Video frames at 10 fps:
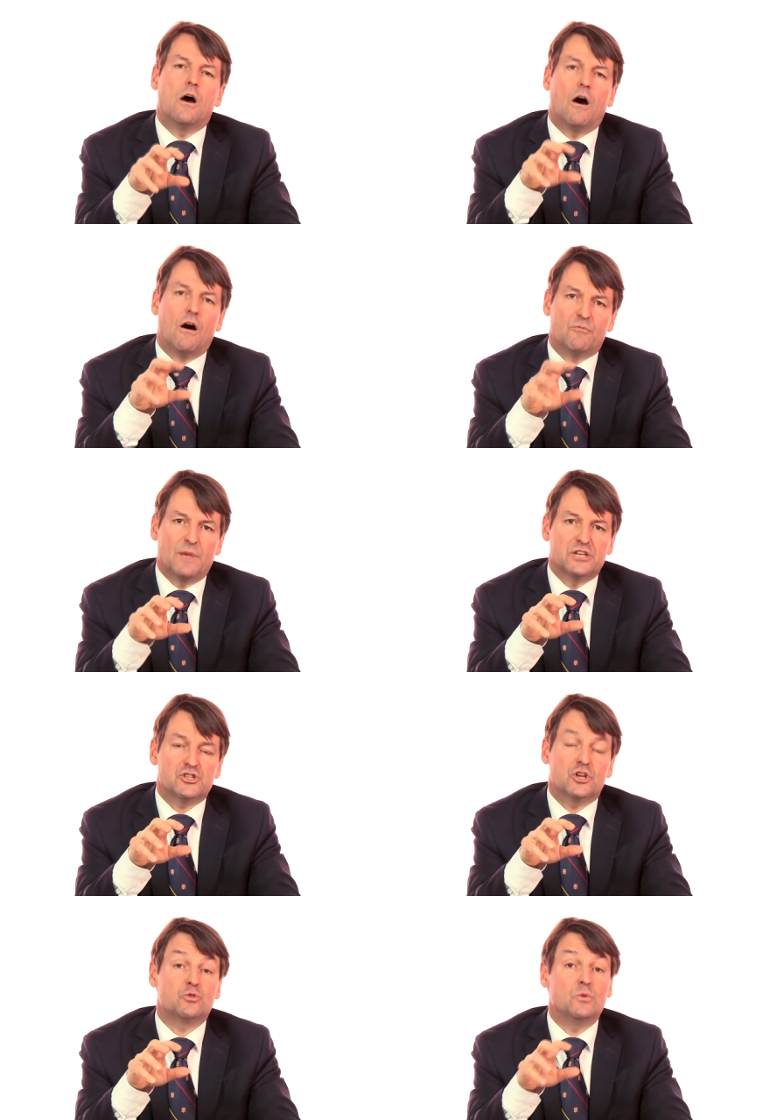of
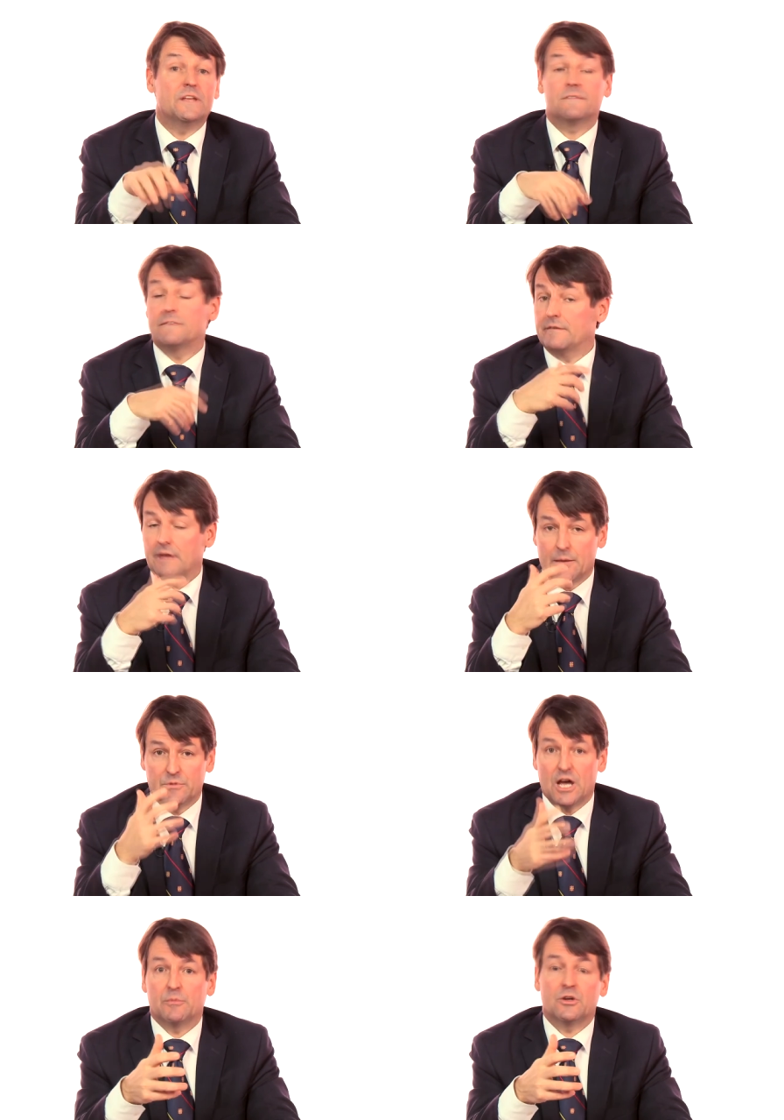patients with
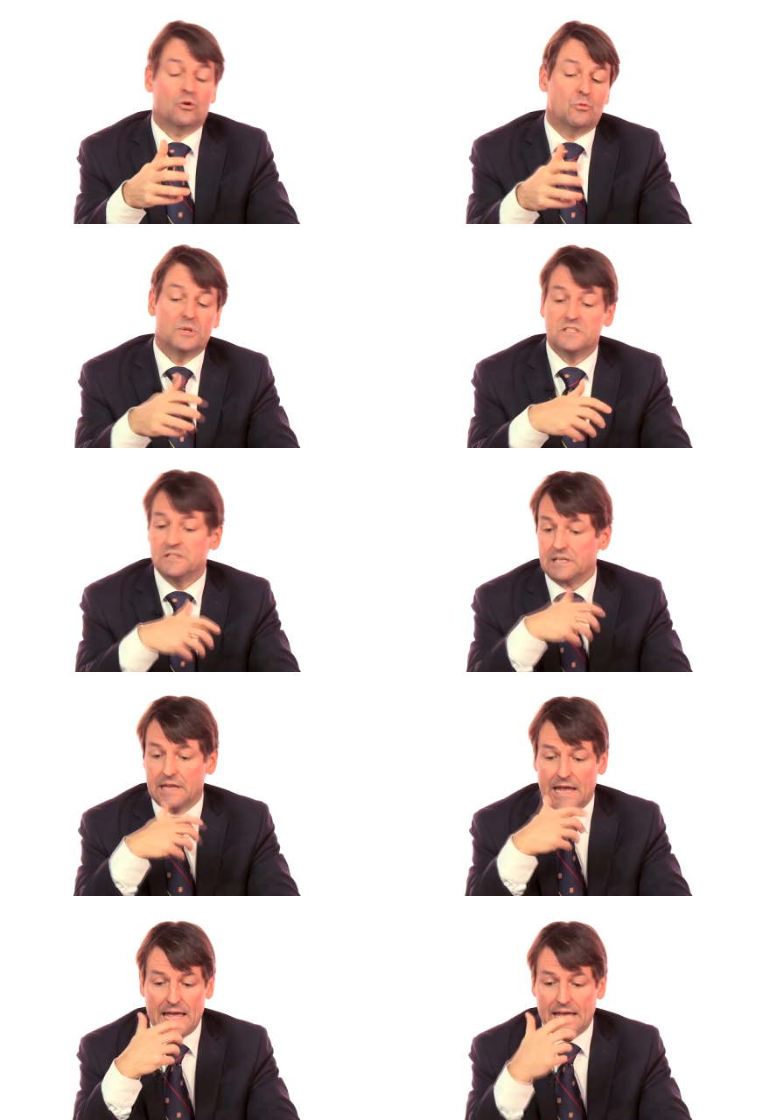abdominal
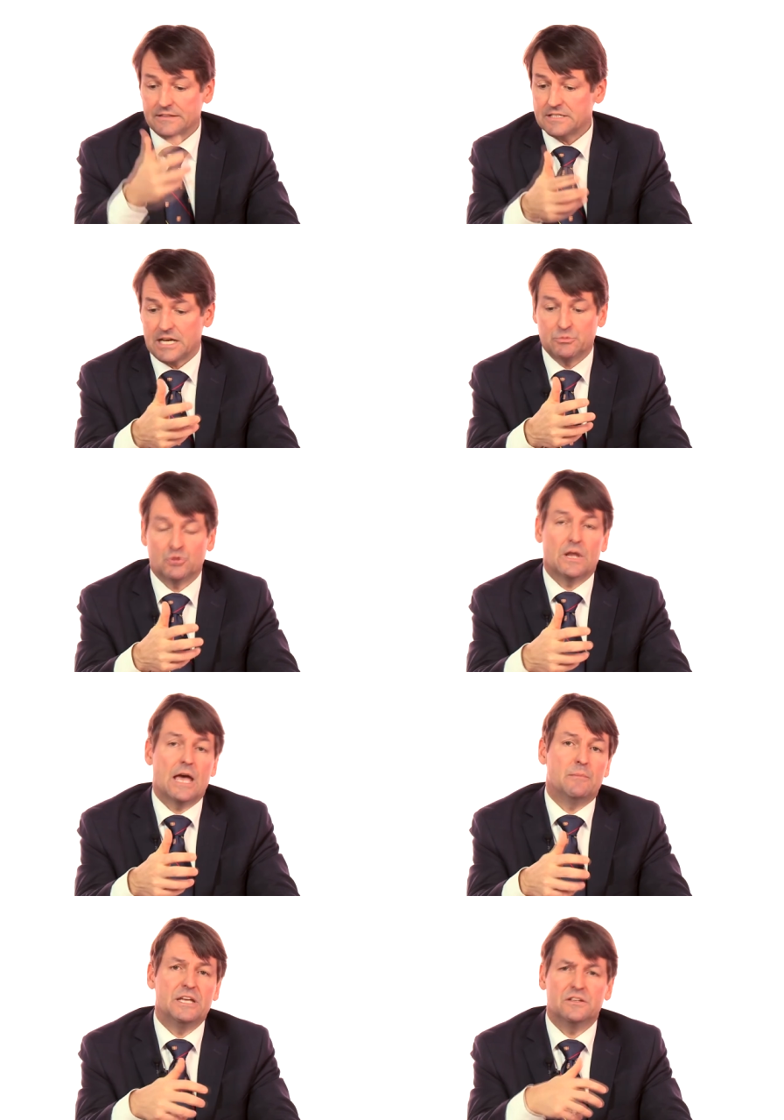obesity and type 2
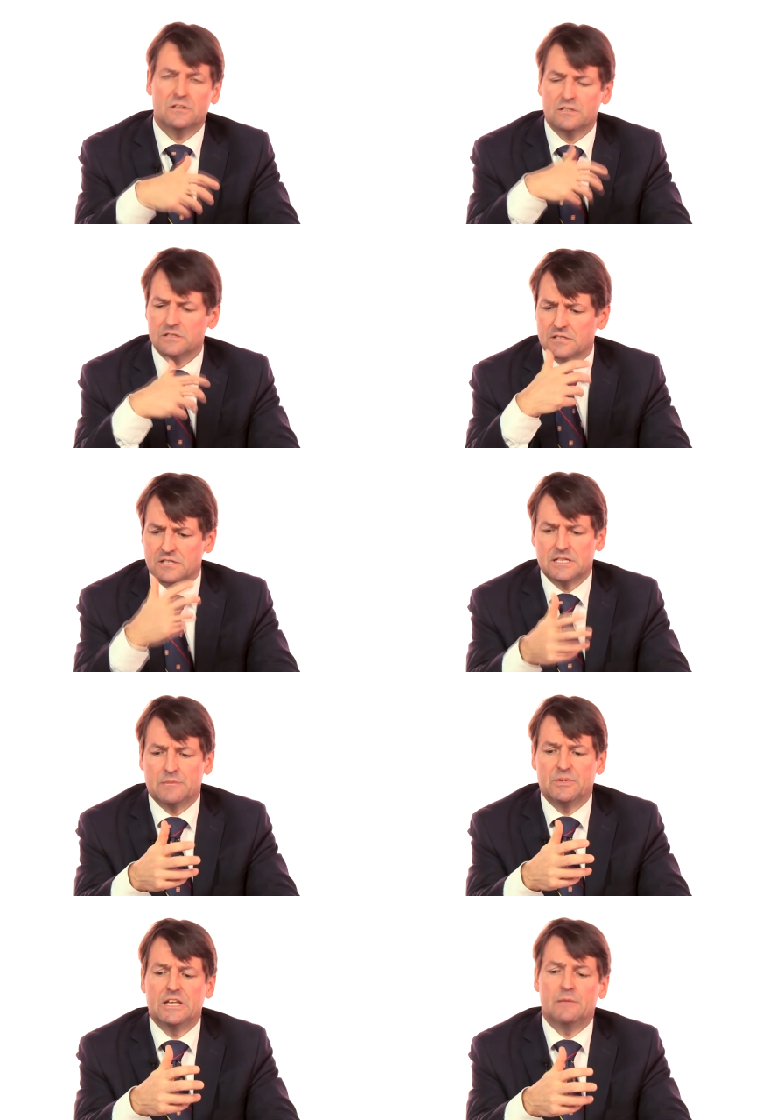diabetes,
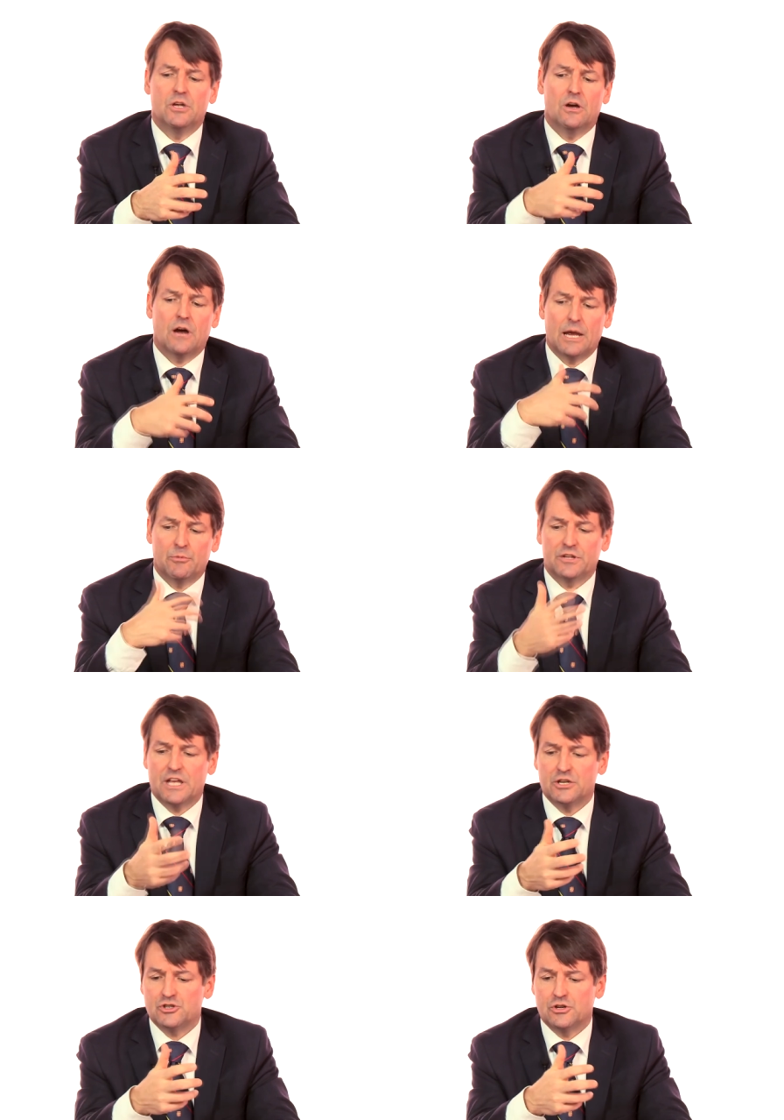dyslipidemia,
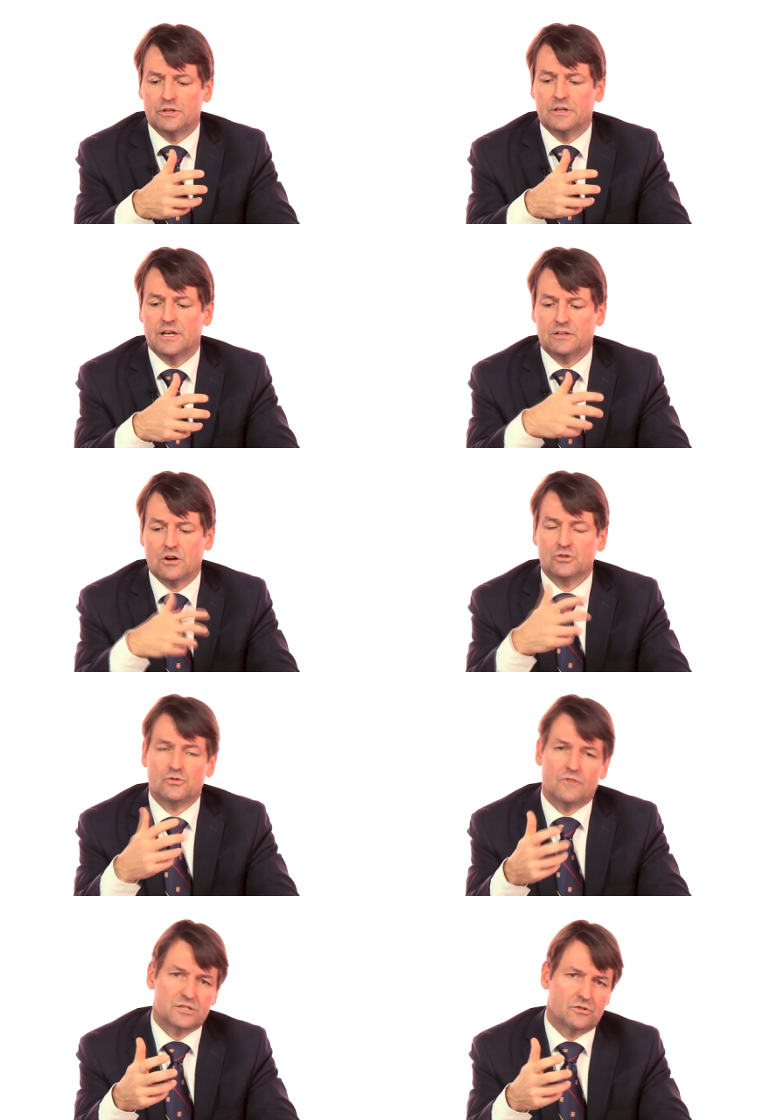hypertension, and
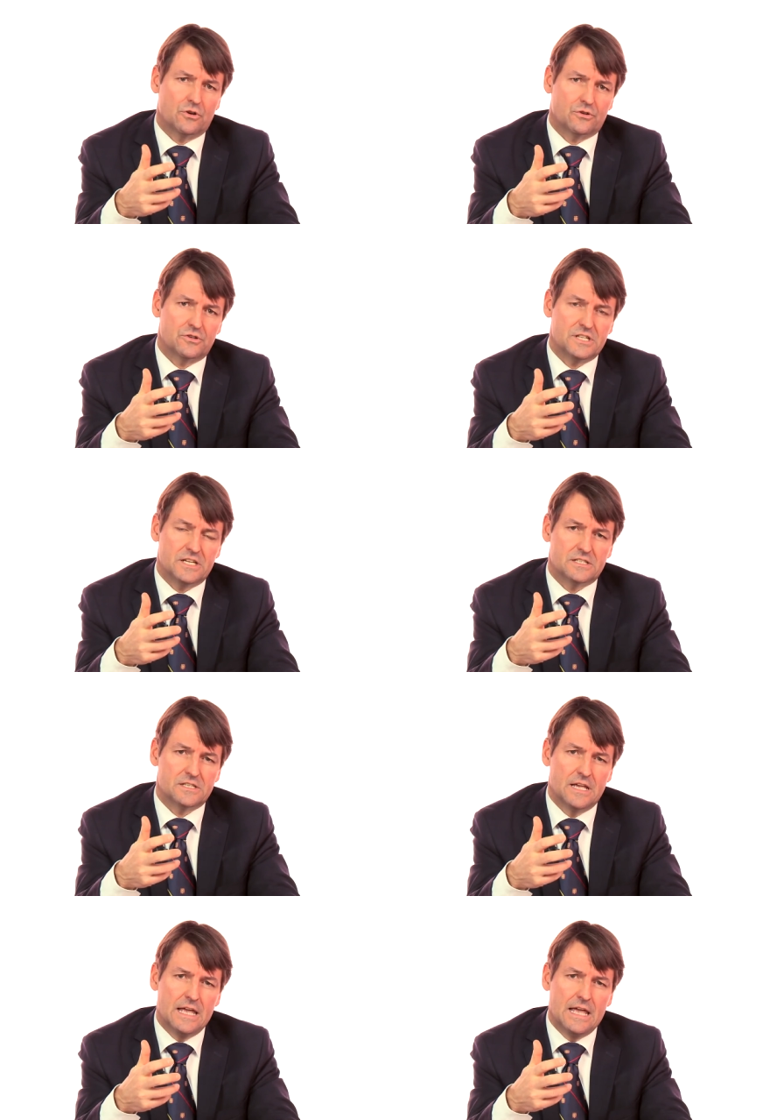cardiovascular disease.